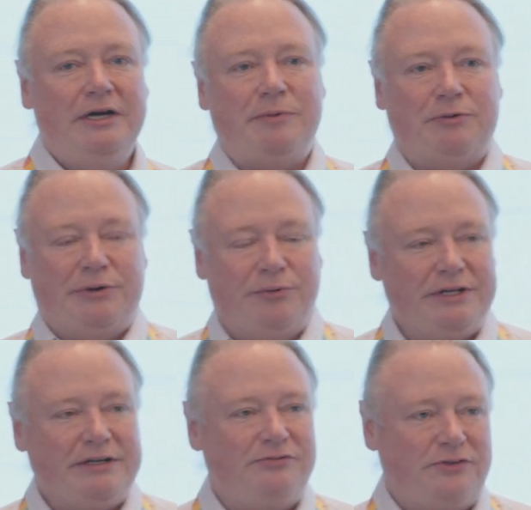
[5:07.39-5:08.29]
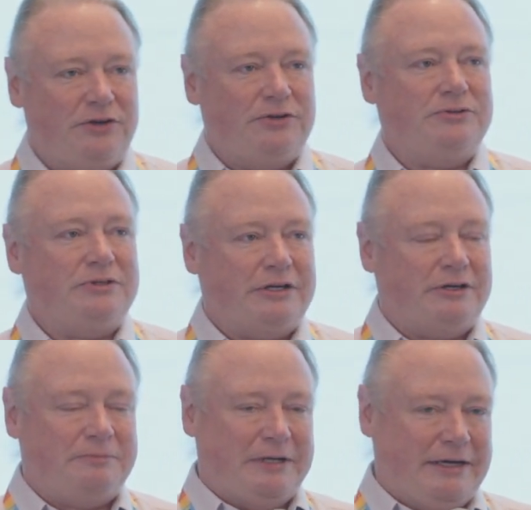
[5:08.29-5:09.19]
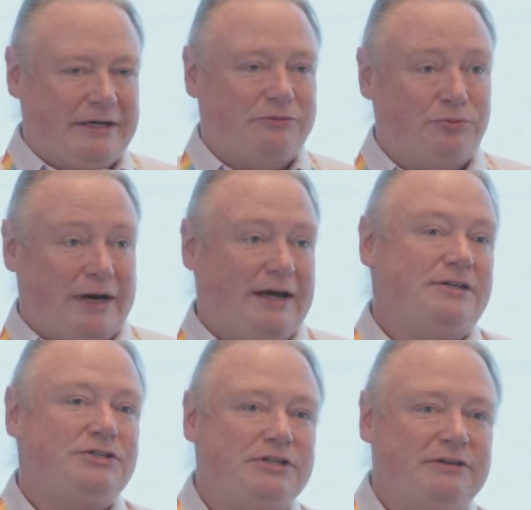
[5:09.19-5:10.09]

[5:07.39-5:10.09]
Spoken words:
but we really view there being a range